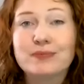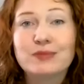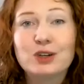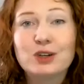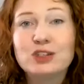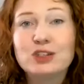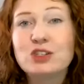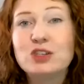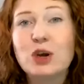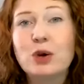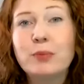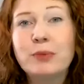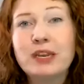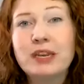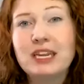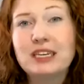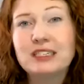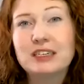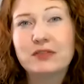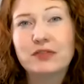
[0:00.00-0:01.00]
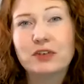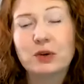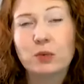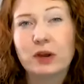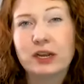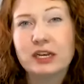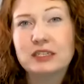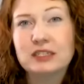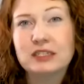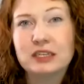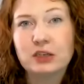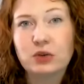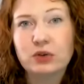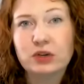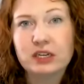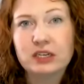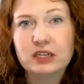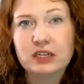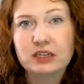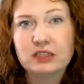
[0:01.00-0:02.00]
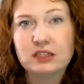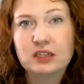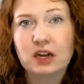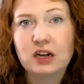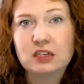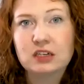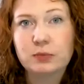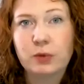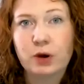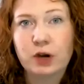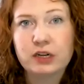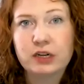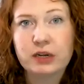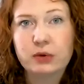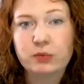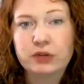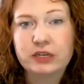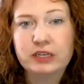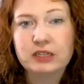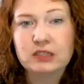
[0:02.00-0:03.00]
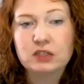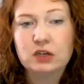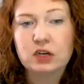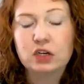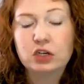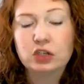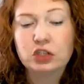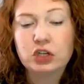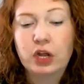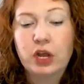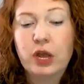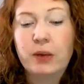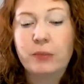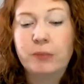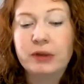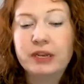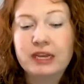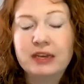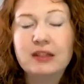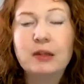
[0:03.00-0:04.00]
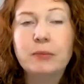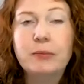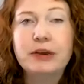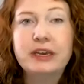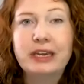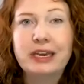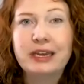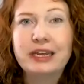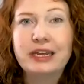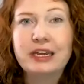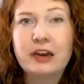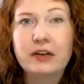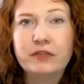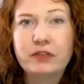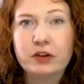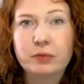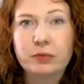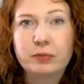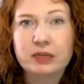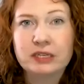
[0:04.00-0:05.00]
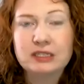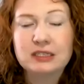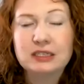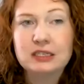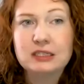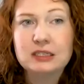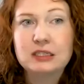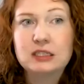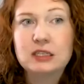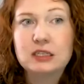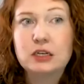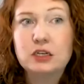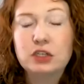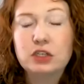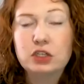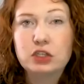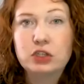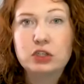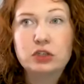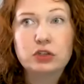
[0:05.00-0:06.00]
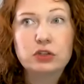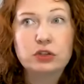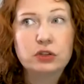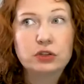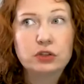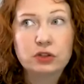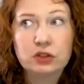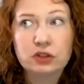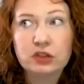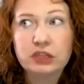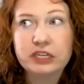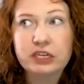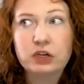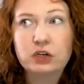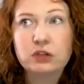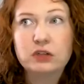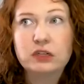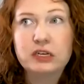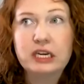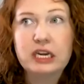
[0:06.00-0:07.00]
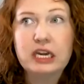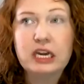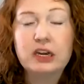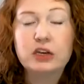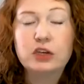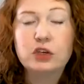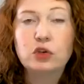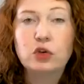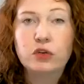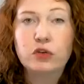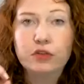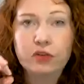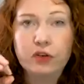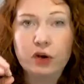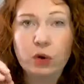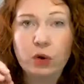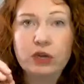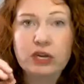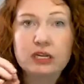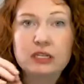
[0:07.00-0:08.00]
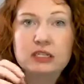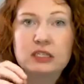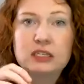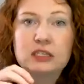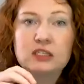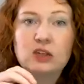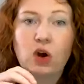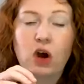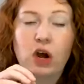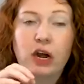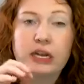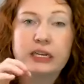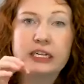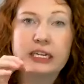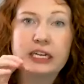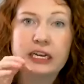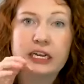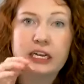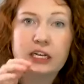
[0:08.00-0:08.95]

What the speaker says: there's so many different ways that you can conduct market research, but in the beginning of your business, literally your focus is on